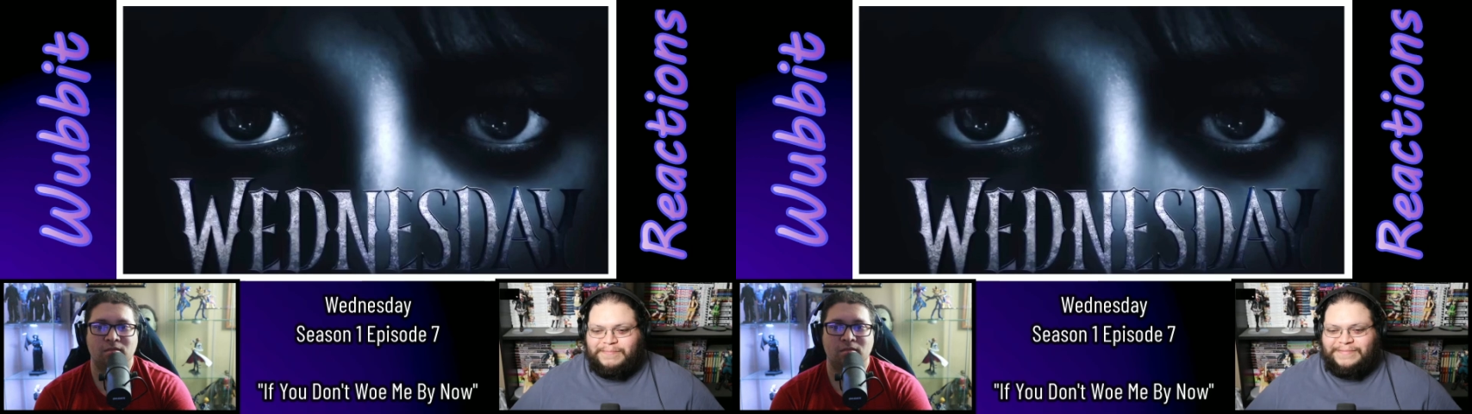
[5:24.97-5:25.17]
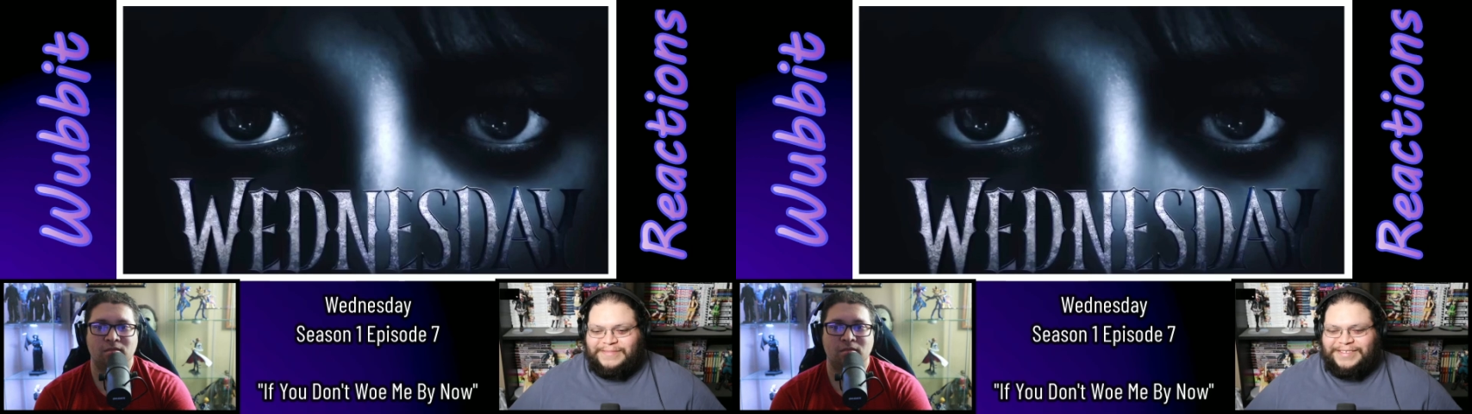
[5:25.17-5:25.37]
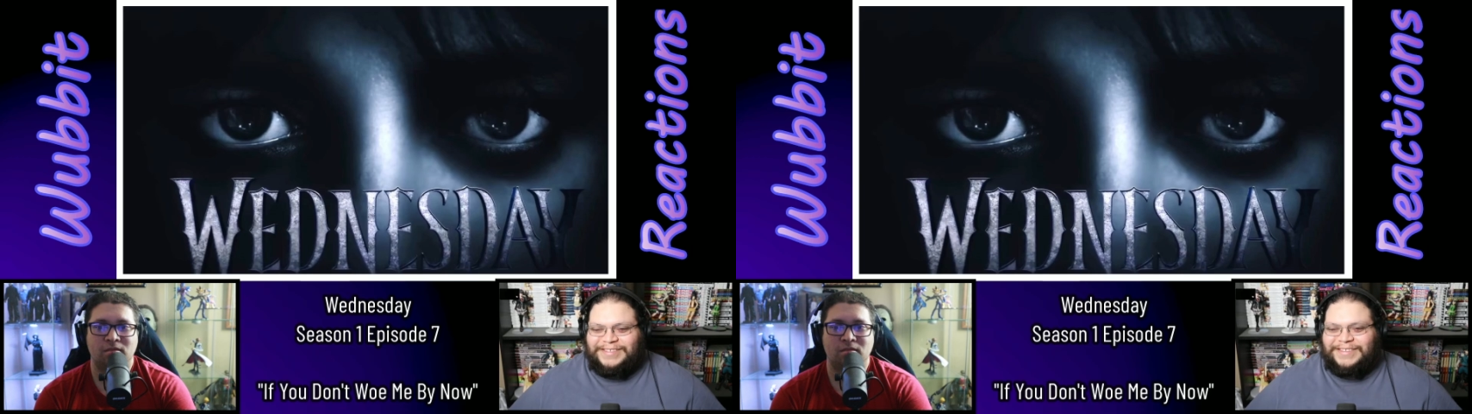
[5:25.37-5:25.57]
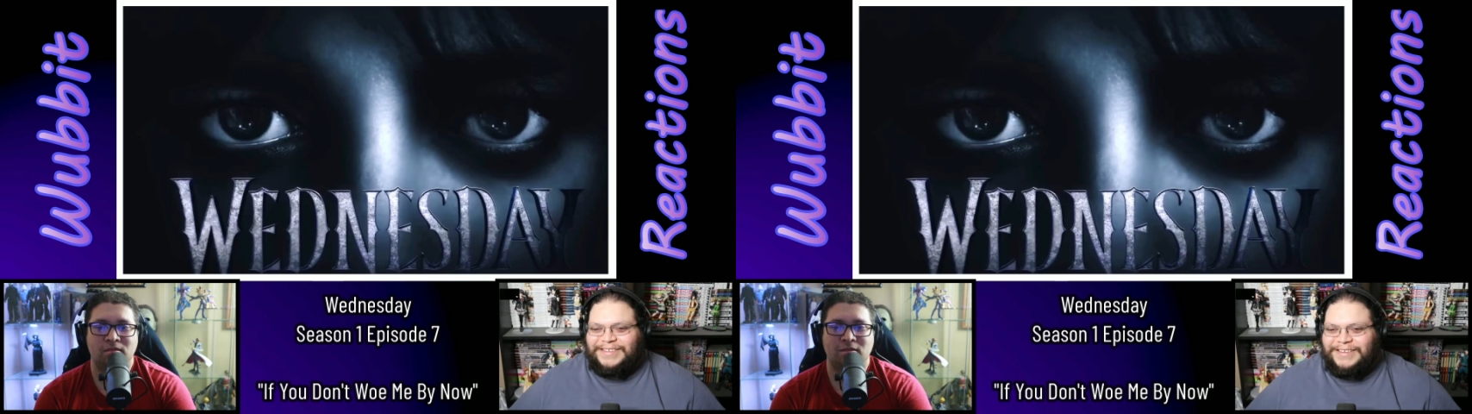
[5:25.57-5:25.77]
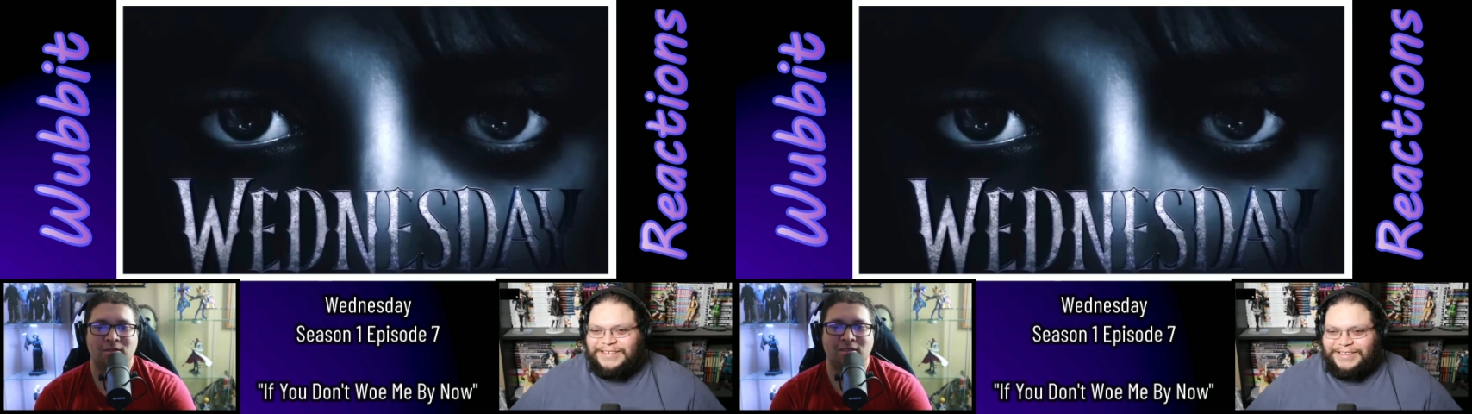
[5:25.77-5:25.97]
Speaker 1: oh
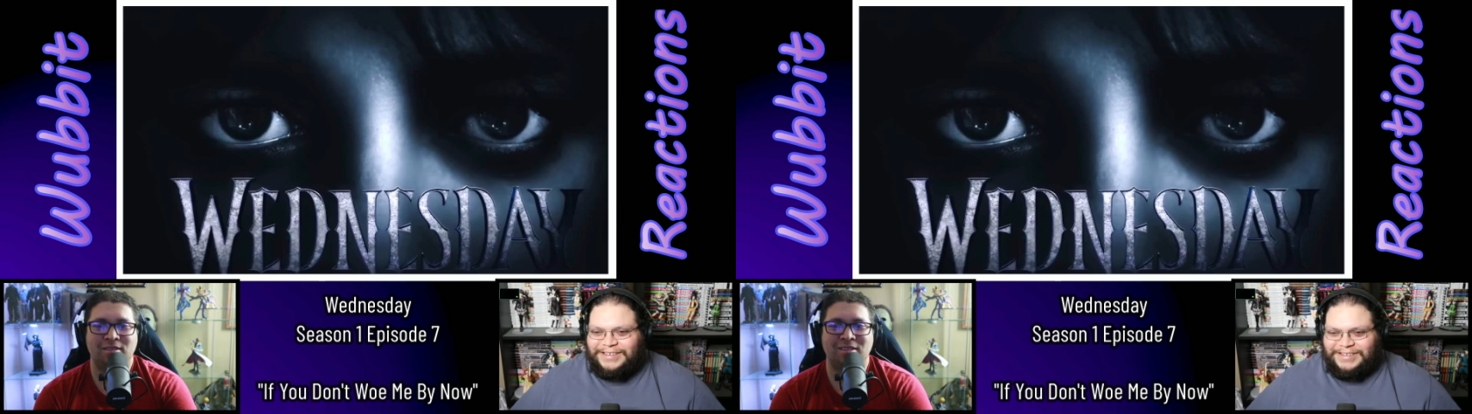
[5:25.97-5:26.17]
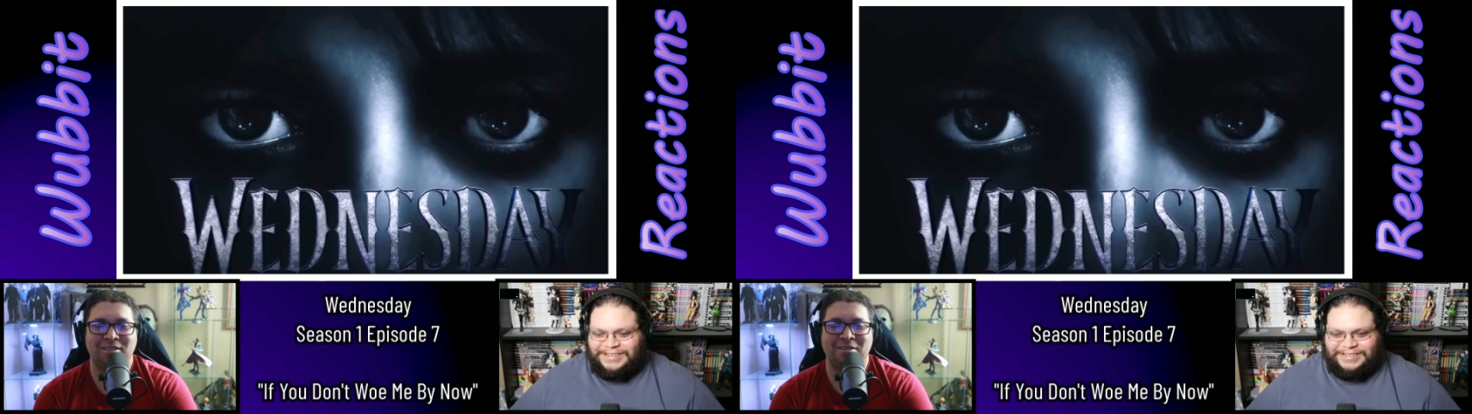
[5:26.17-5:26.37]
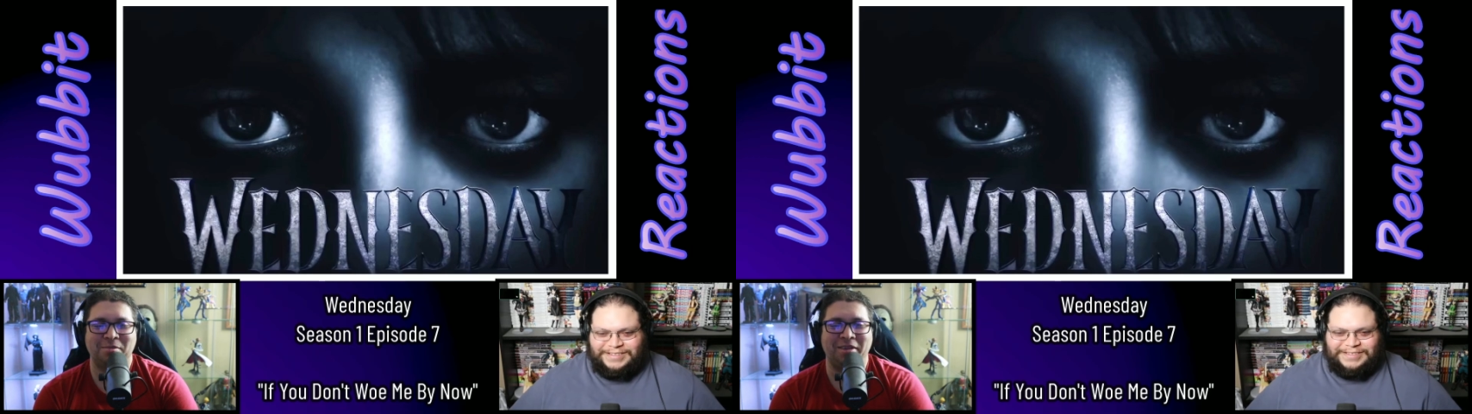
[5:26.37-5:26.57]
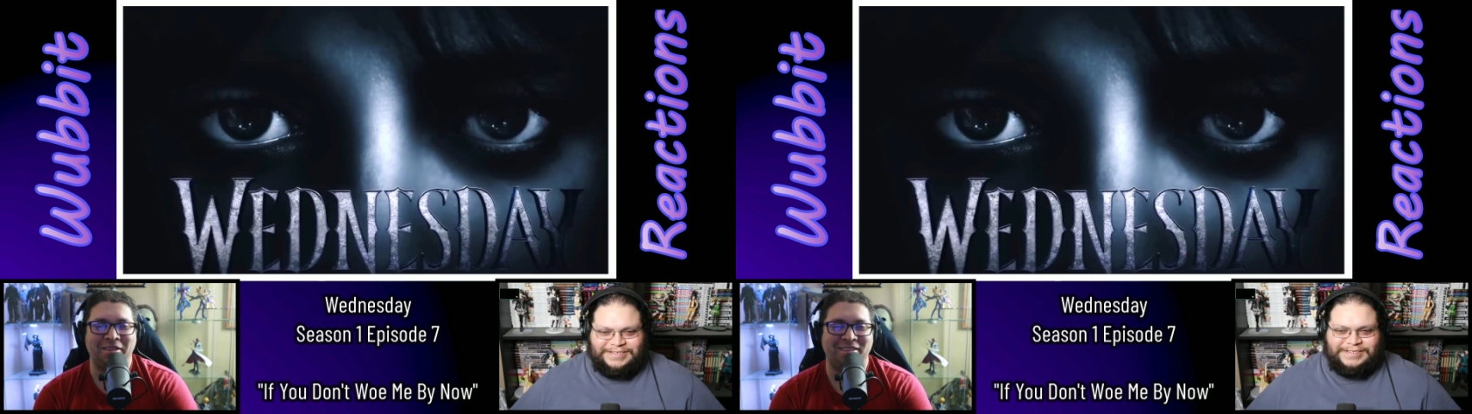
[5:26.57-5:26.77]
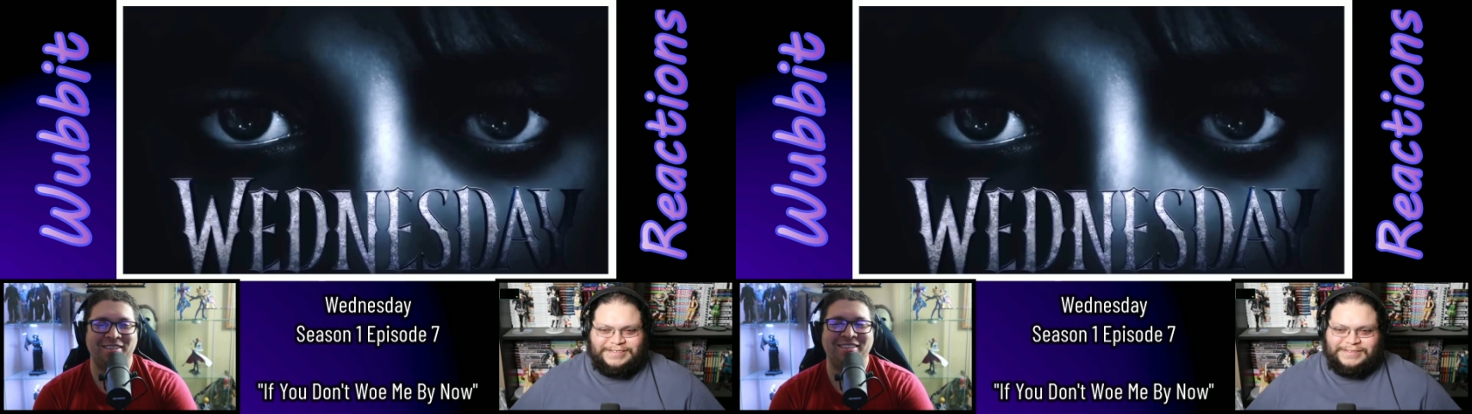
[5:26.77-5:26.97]
my
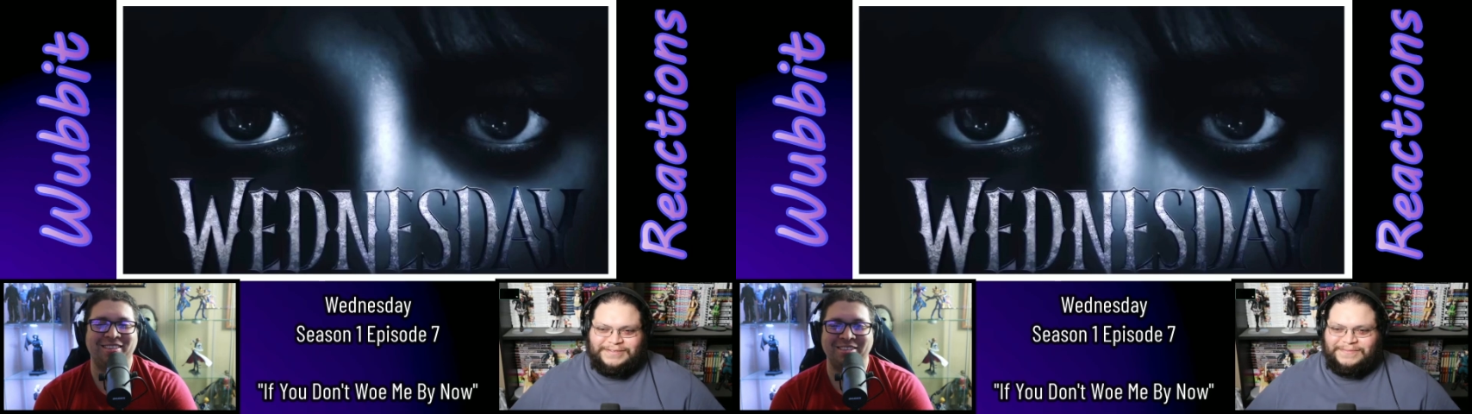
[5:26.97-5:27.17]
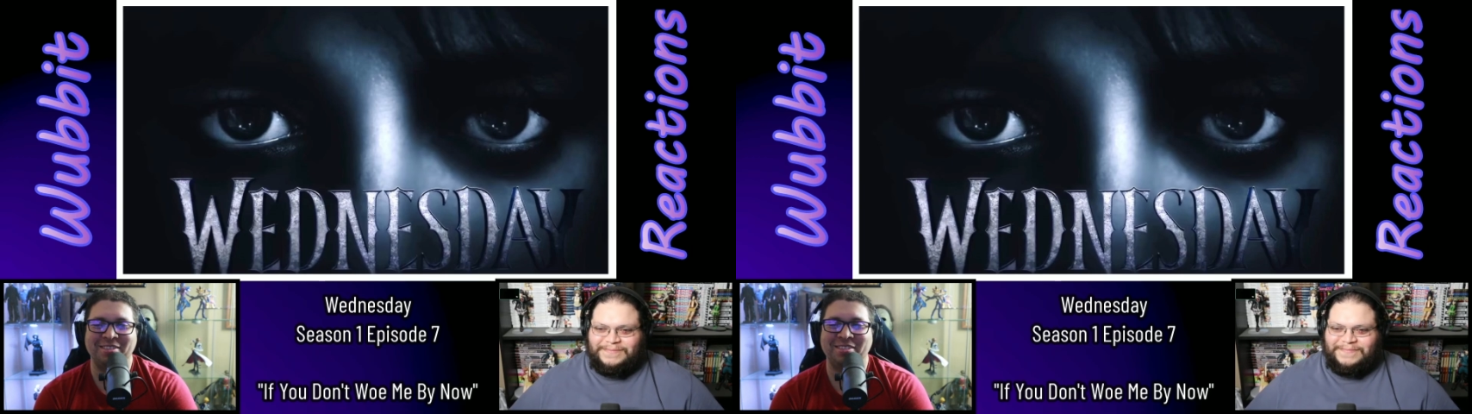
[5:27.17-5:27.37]
god, dude.